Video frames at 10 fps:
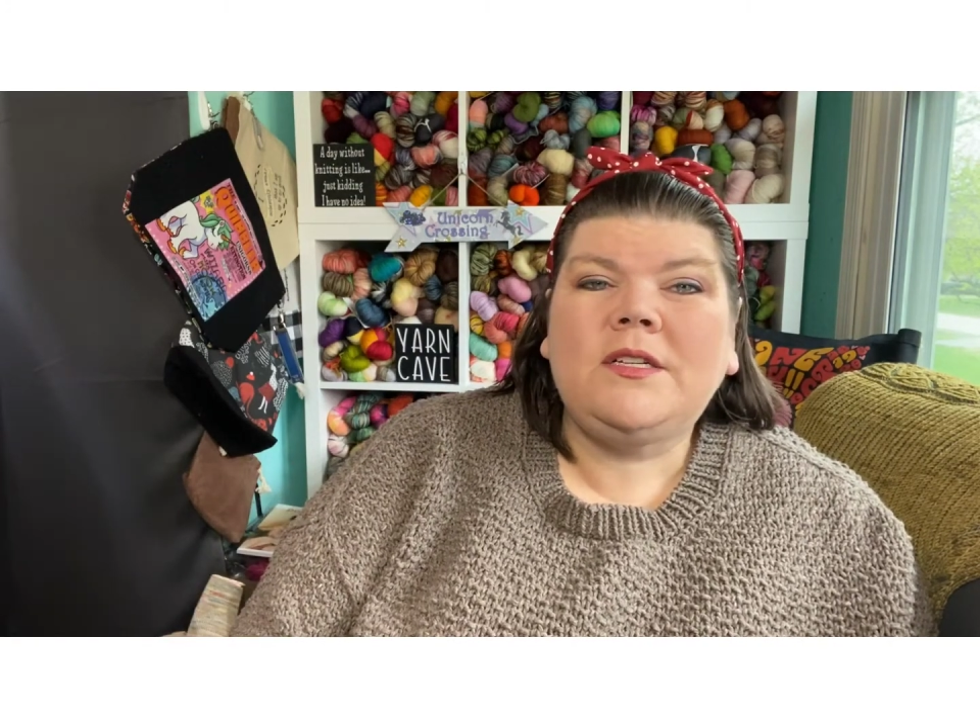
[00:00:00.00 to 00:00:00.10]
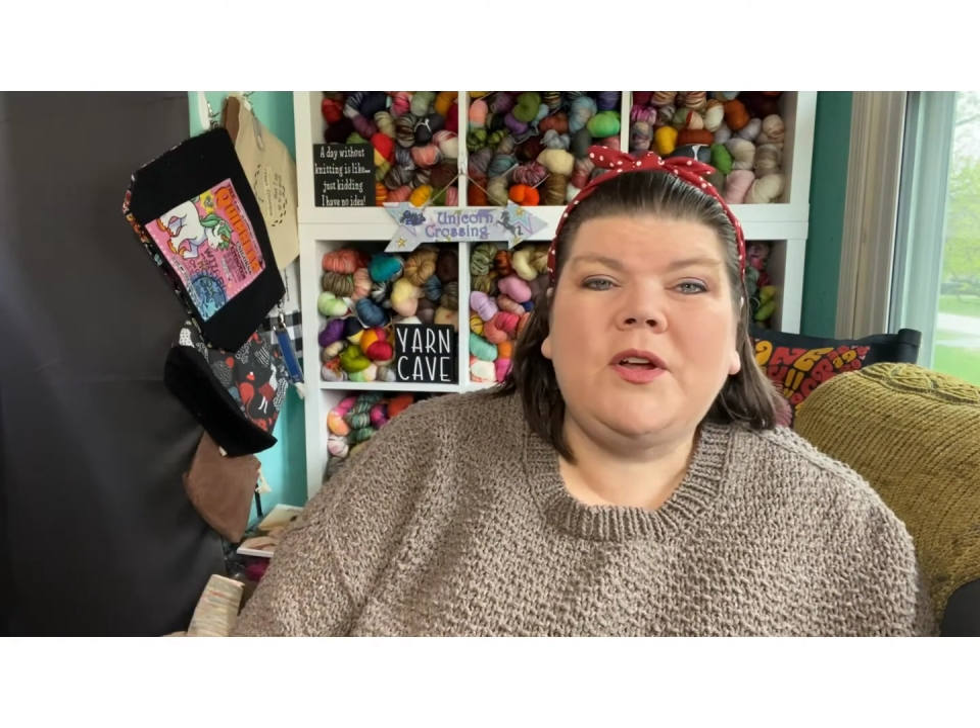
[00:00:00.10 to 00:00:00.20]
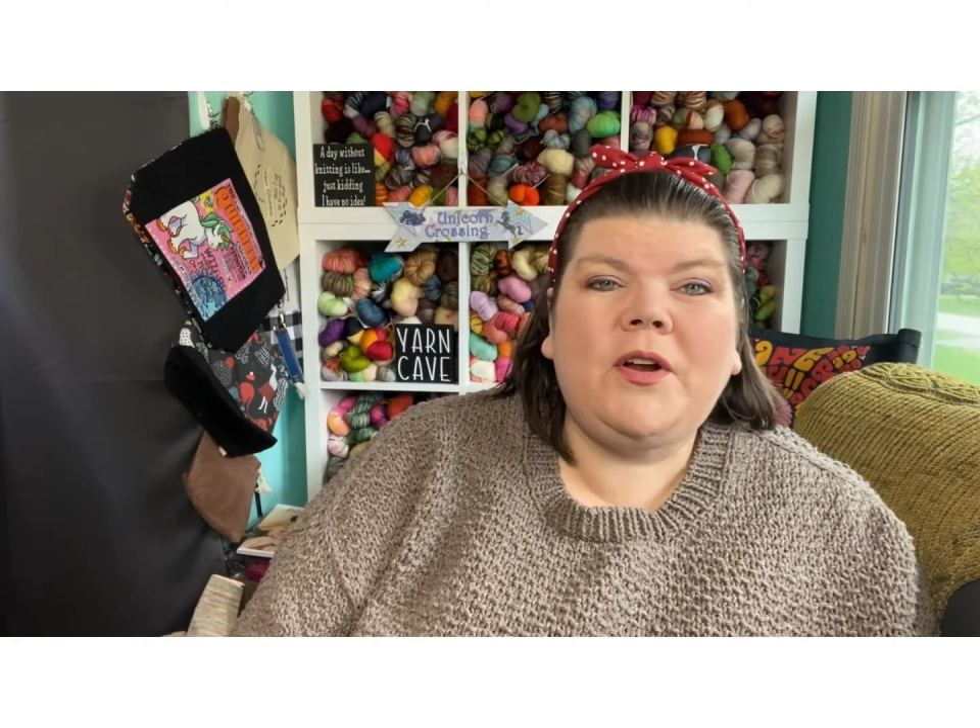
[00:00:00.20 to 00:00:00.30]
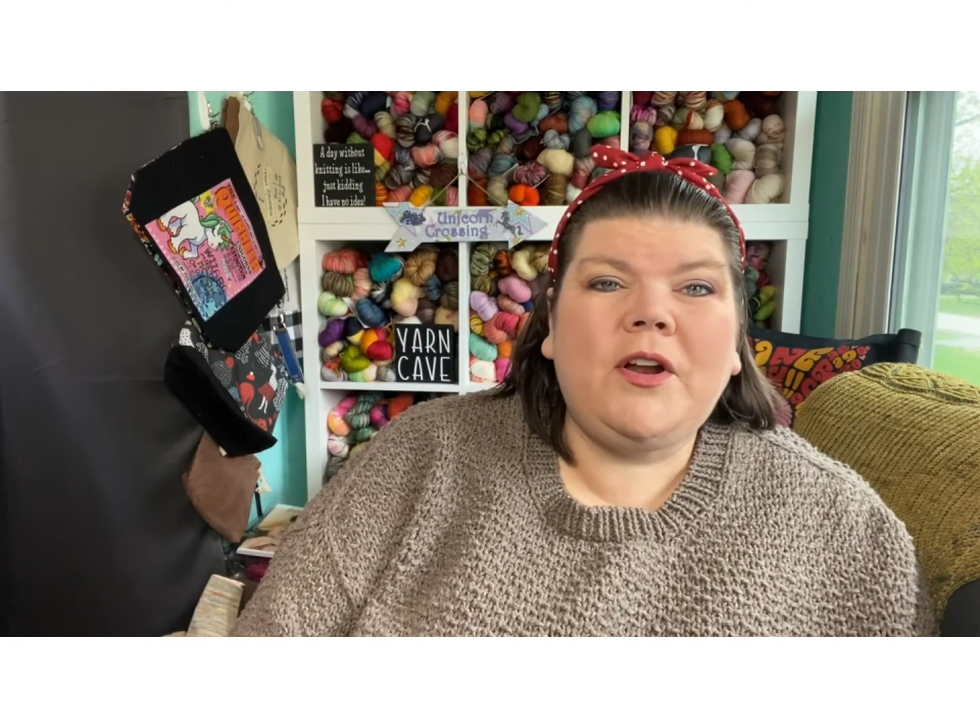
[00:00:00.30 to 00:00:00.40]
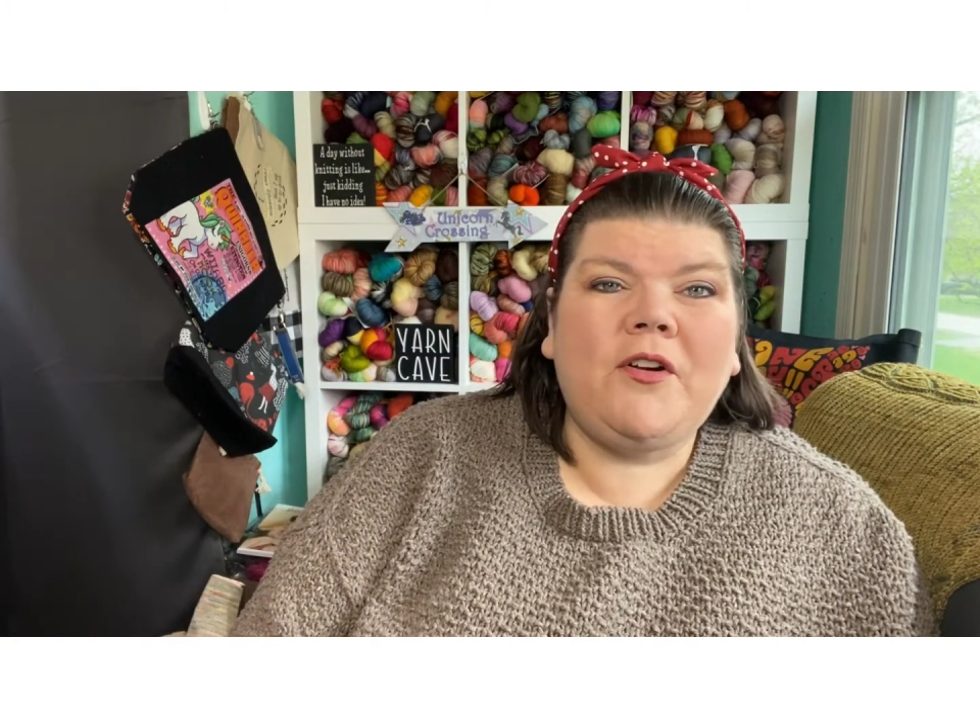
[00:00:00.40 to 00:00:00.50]

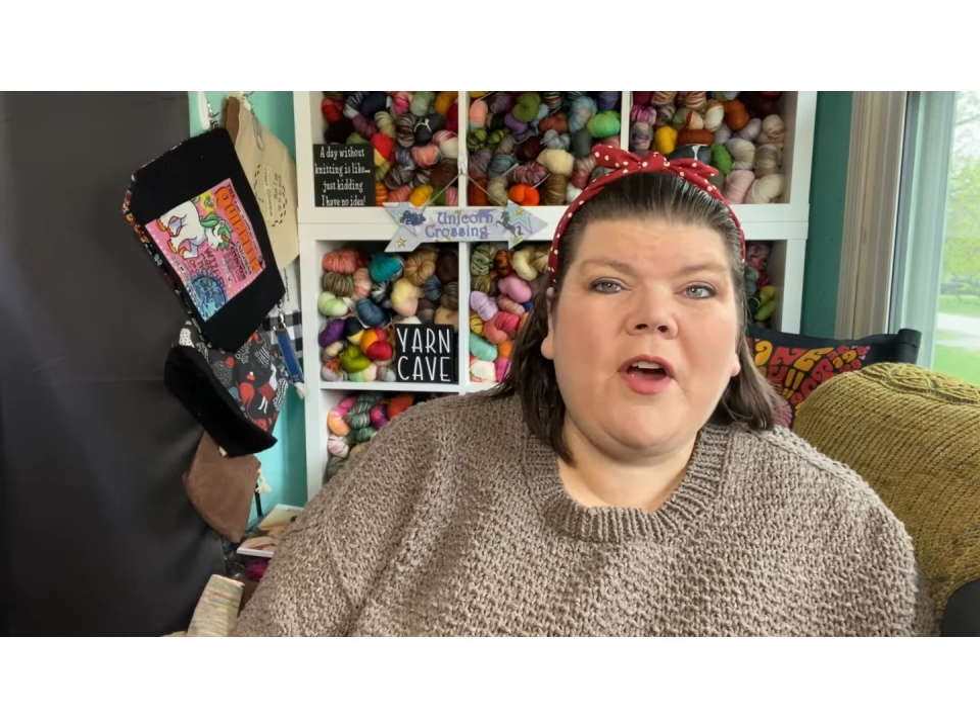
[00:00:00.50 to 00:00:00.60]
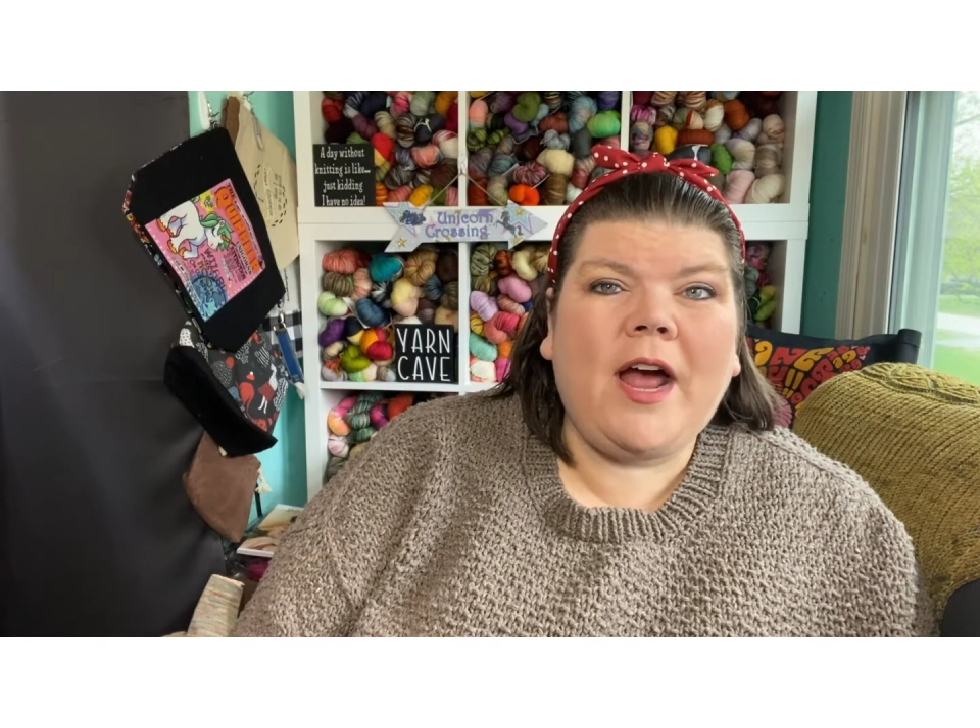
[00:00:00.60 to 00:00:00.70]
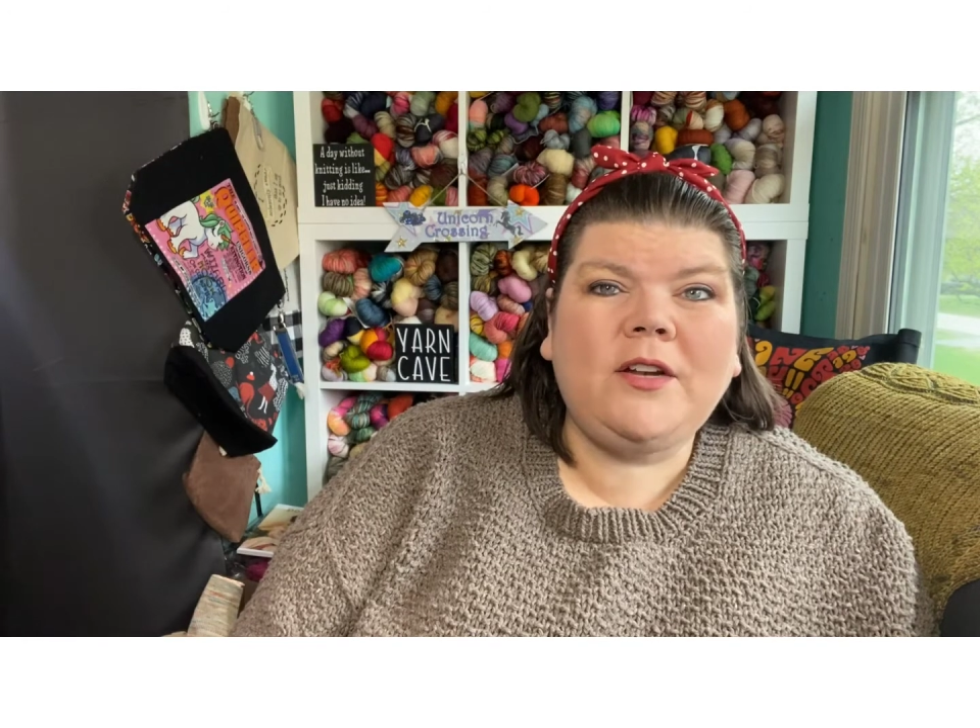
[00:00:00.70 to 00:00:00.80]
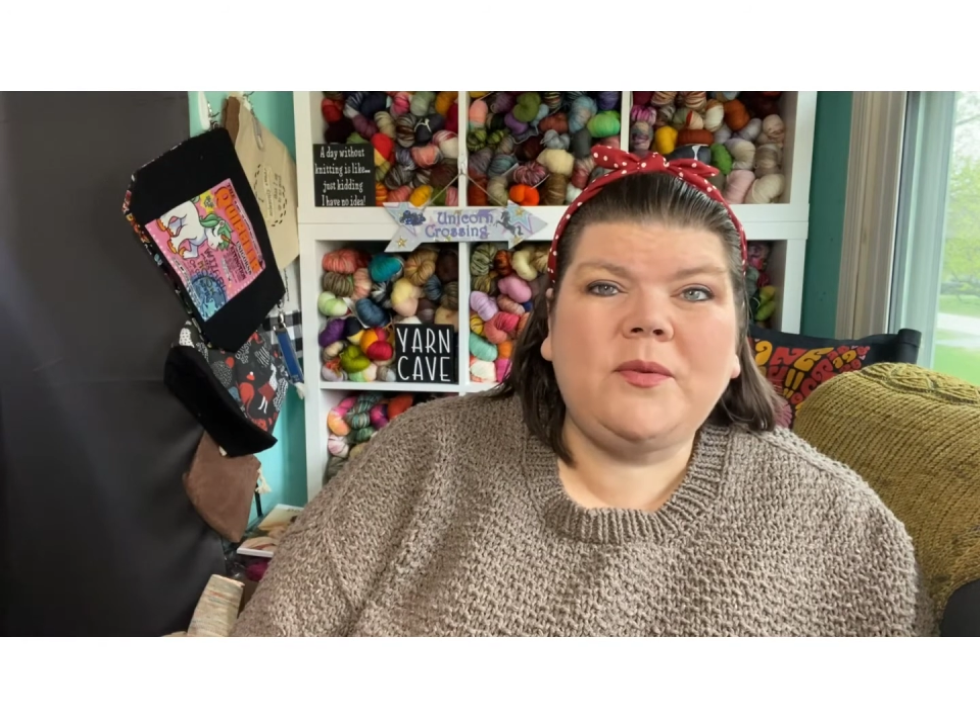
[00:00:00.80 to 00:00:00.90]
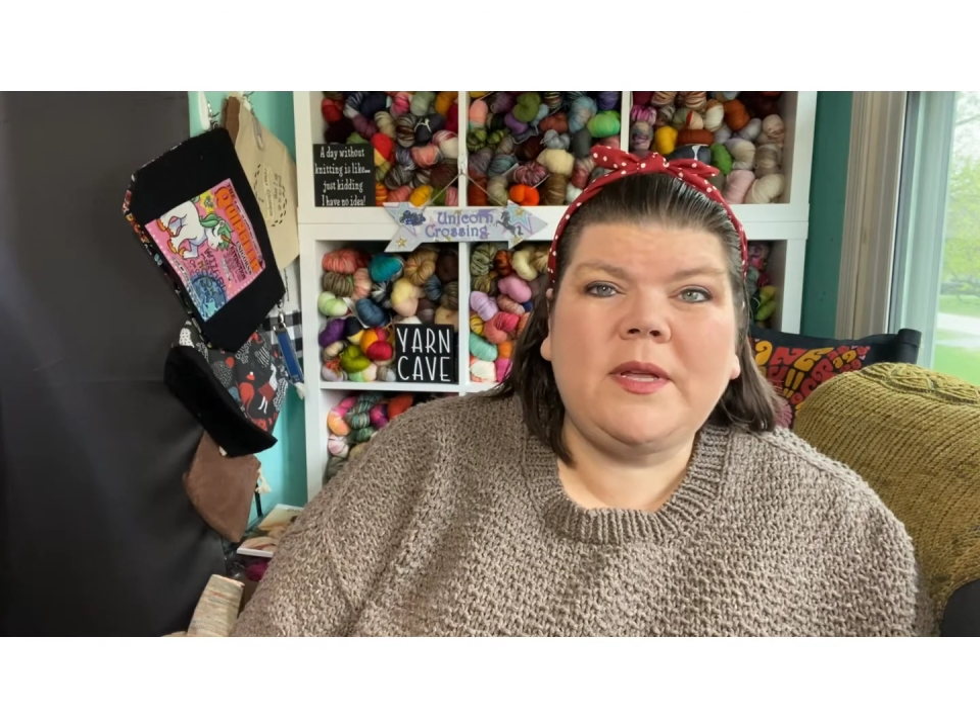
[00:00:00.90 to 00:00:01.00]
Don't
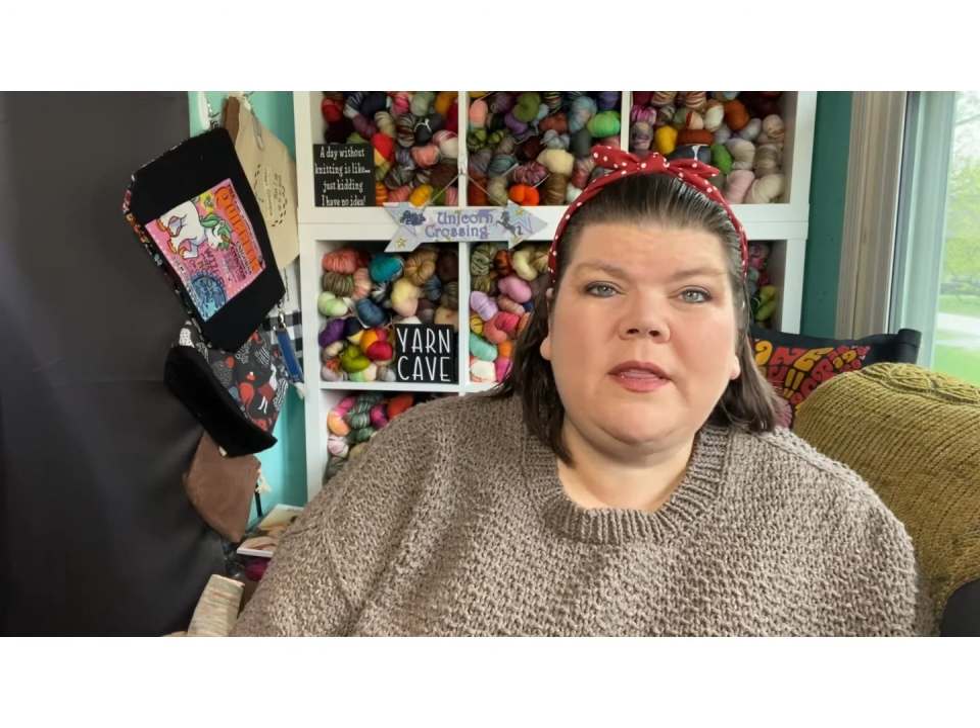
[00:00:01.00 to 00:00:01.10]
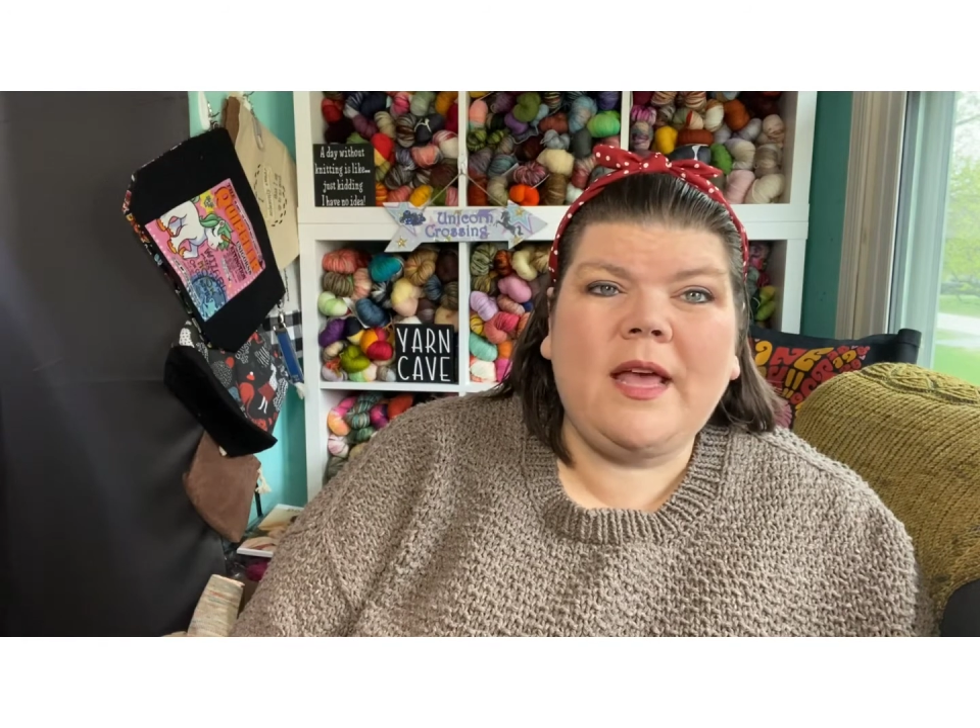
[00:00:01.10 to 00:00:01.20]
interact with